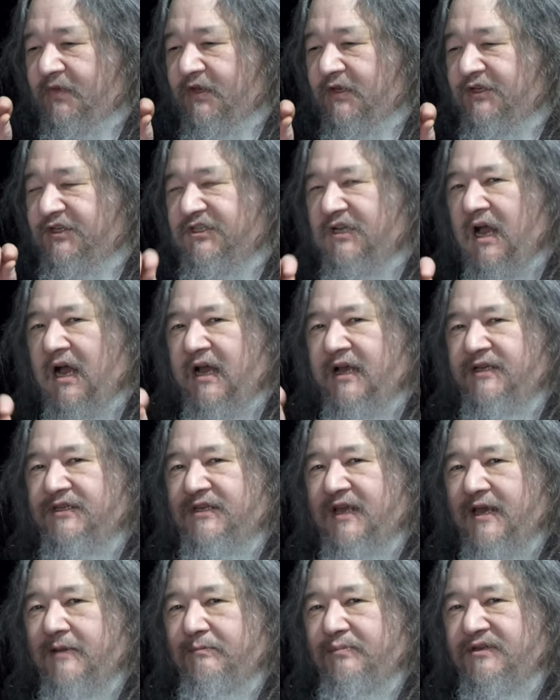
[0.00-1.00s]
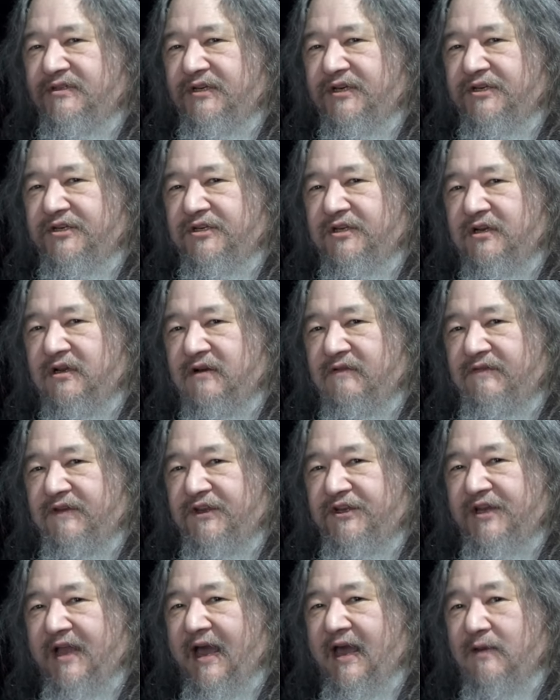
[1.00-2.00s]
size and position of
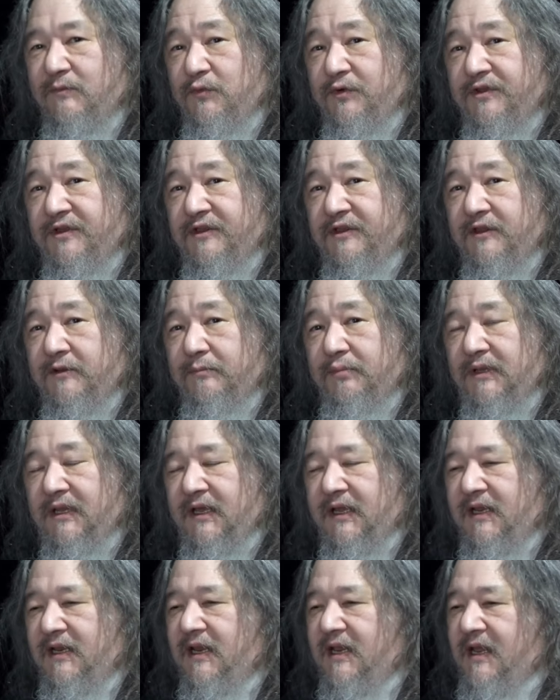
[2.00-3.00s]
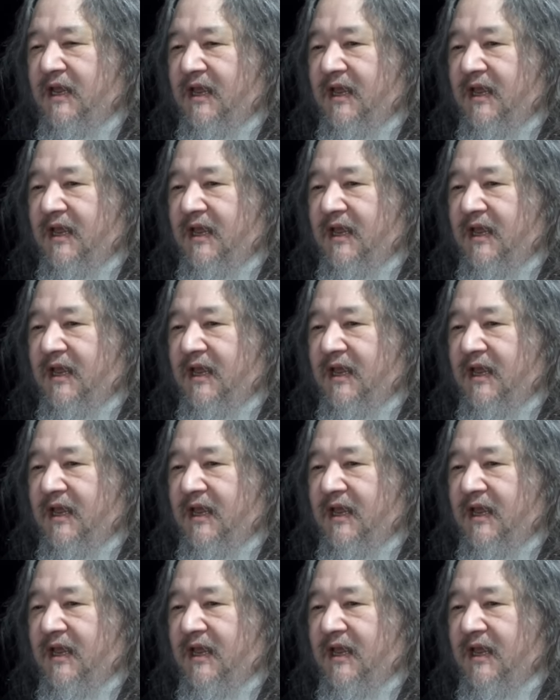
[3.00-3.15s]
each atom within the plate.